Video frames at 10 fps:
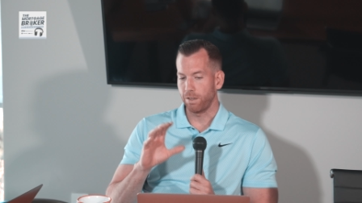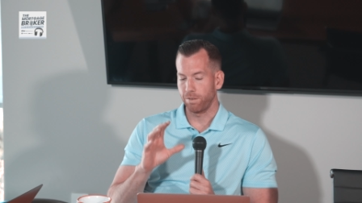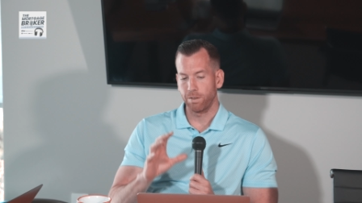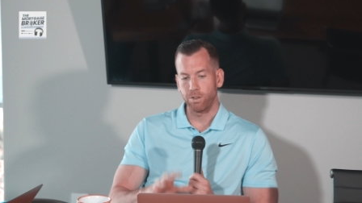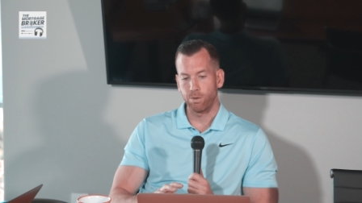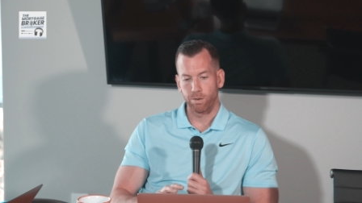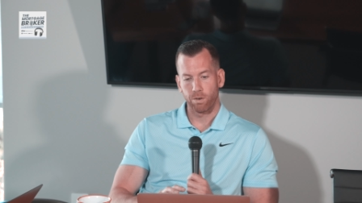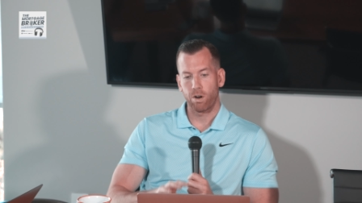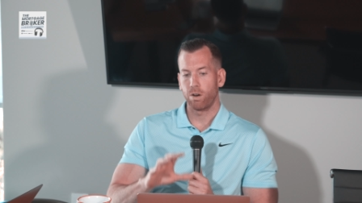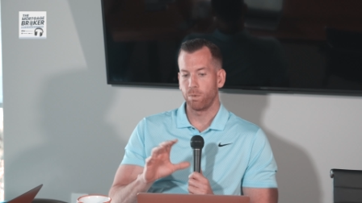Even if you do it
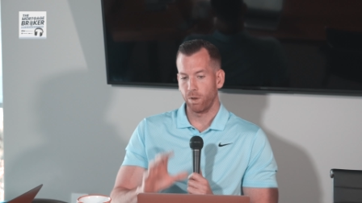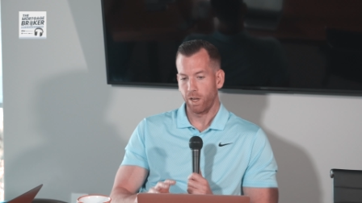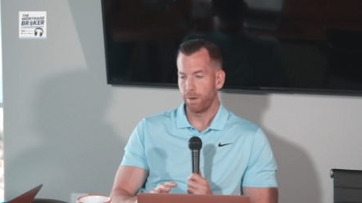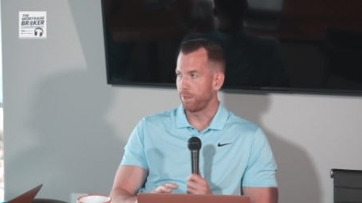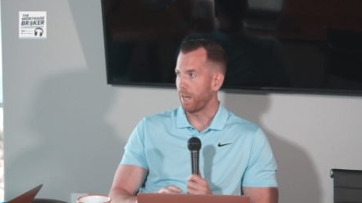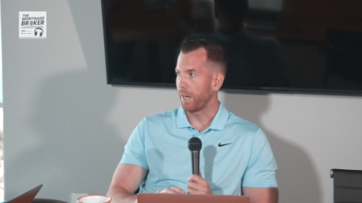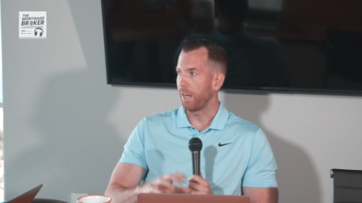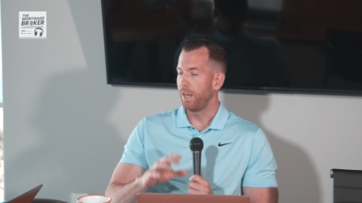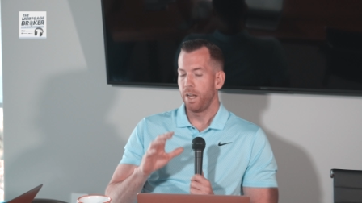wrong, we'll update it.